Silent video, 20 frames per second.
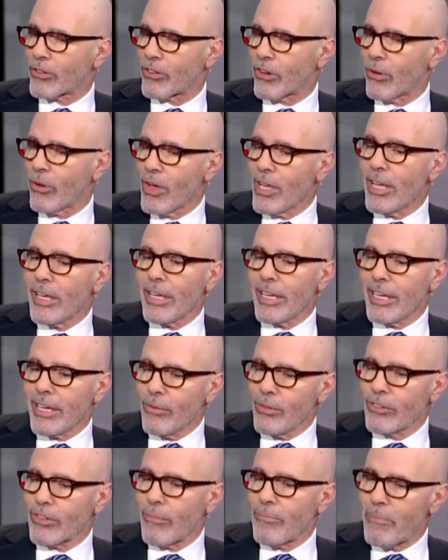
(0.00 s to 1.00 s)
So it
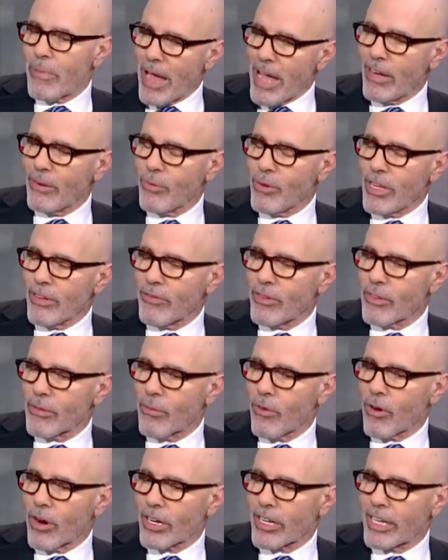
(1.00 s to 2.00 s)
was a bad week for the
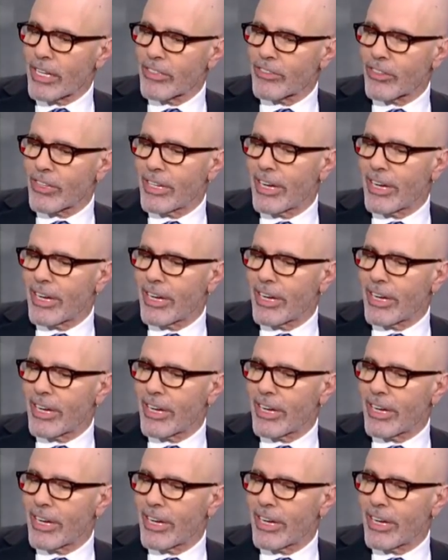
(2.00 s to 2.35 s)
markets,